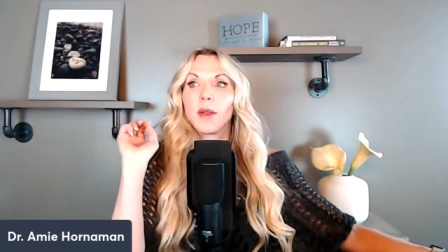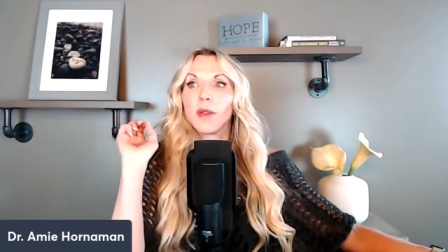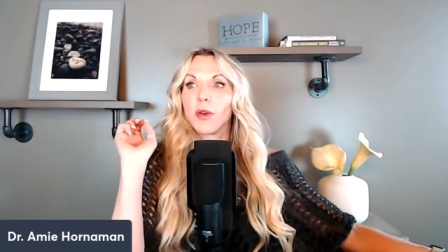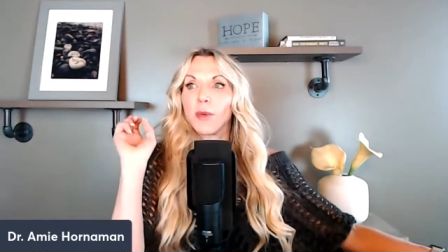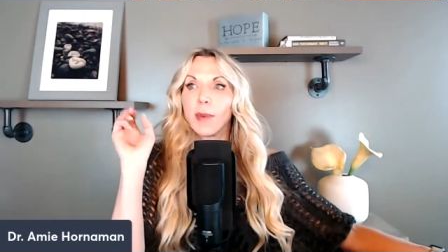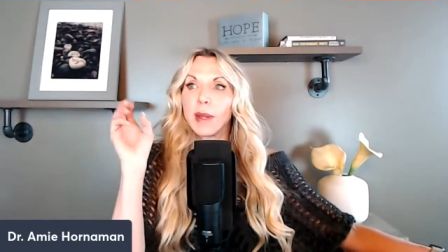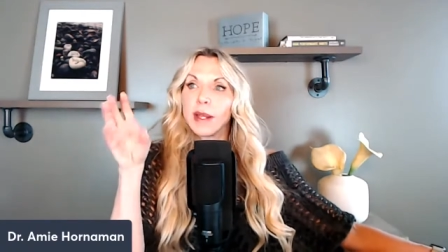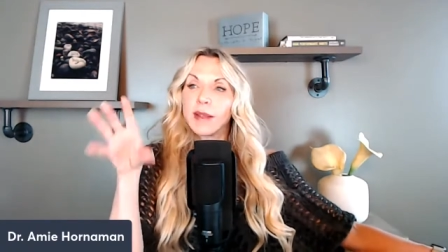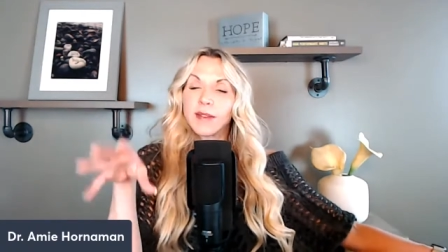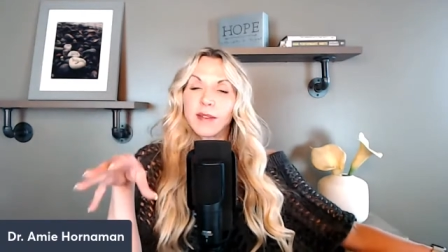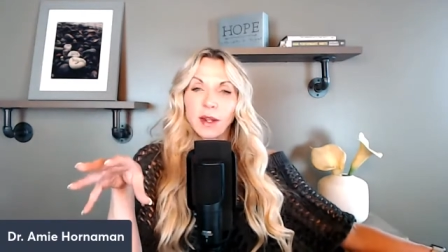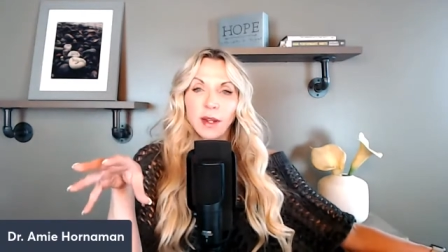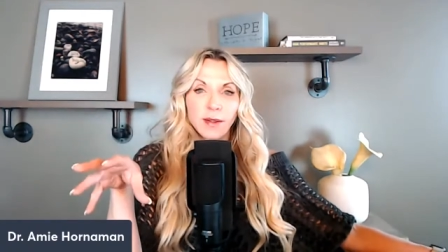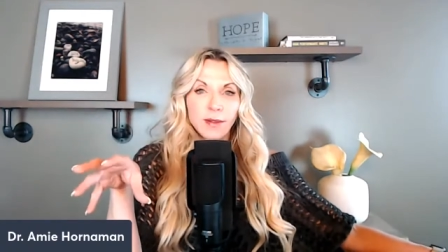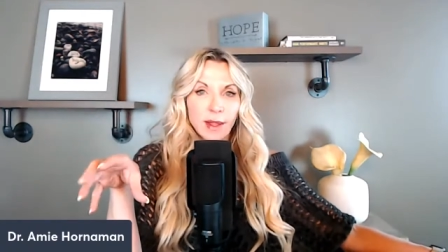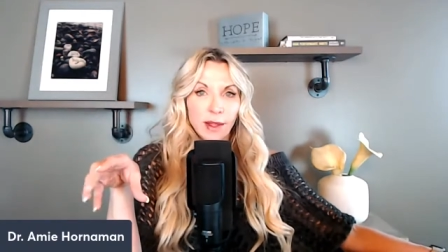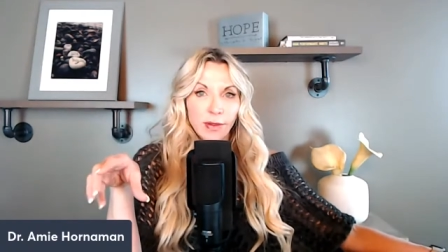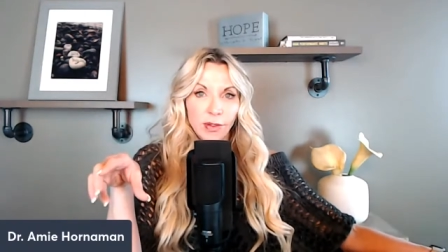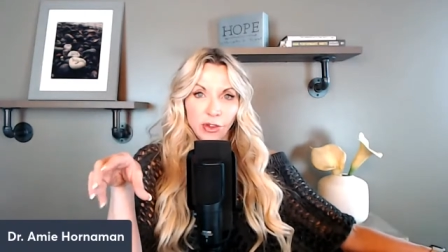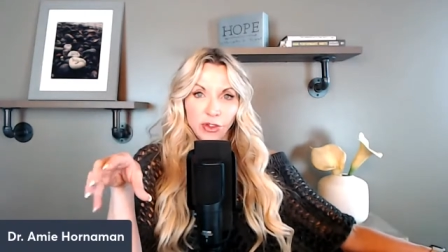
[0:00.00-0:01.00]
there are many
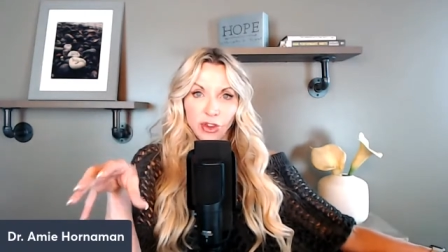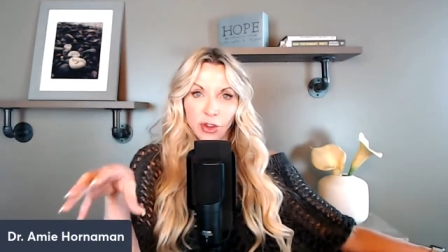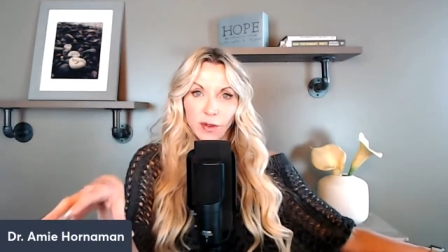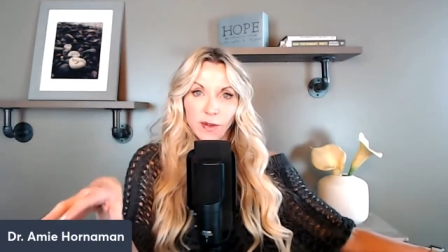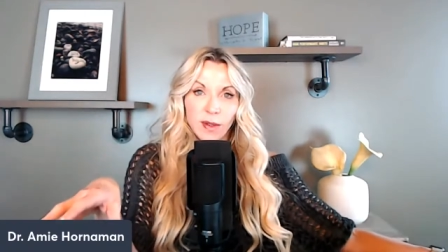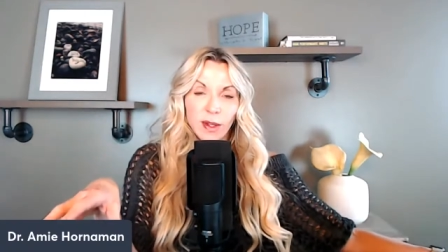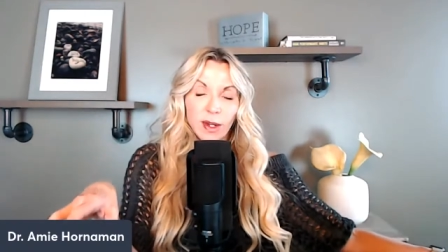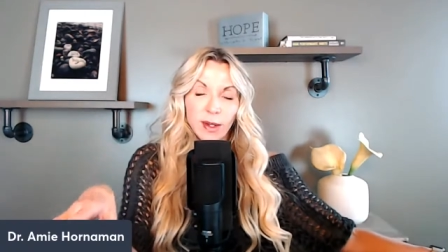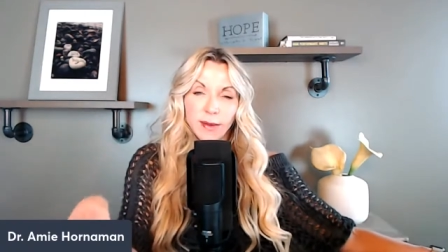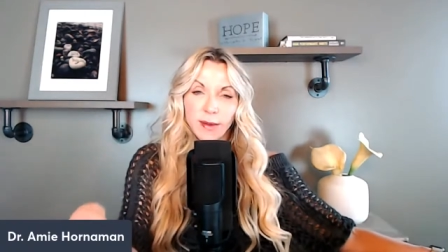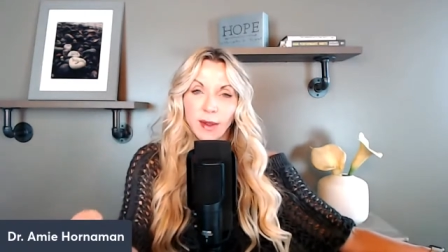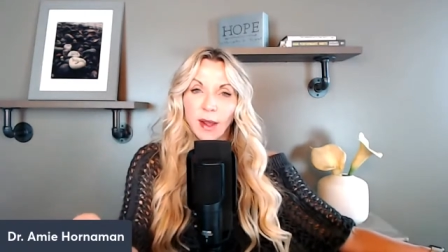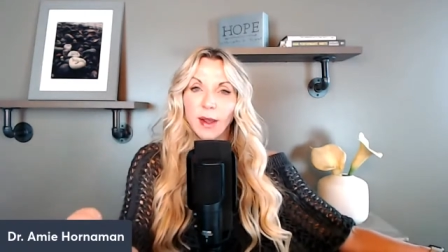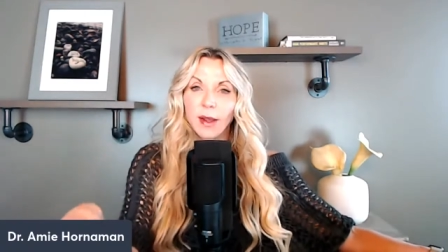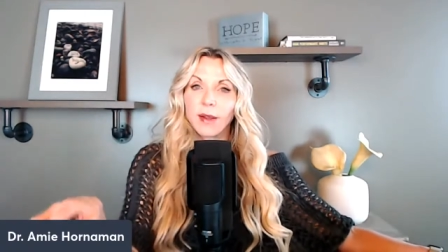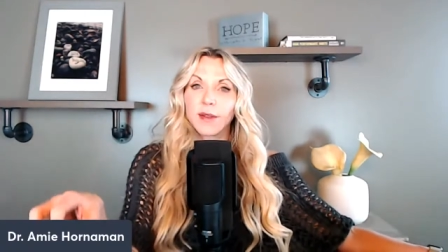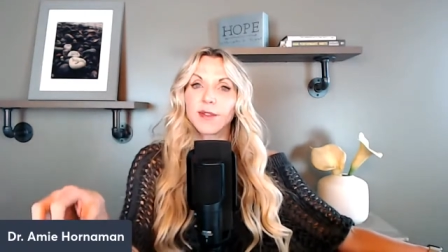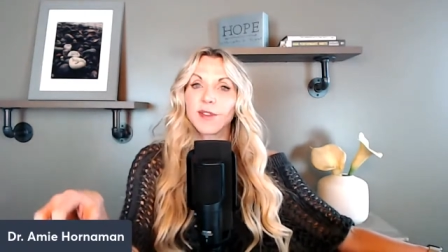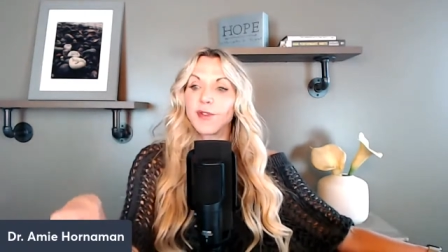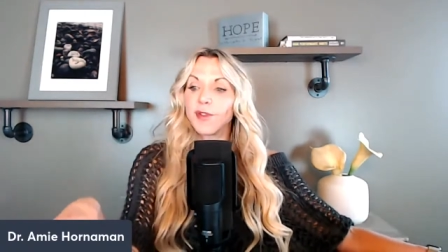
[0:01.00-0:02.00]
studies out that shows that it
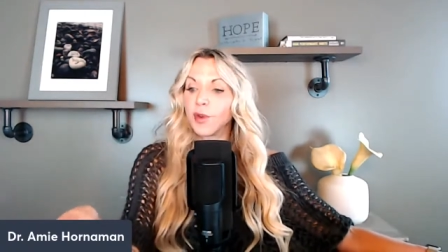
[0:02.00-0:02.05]
does.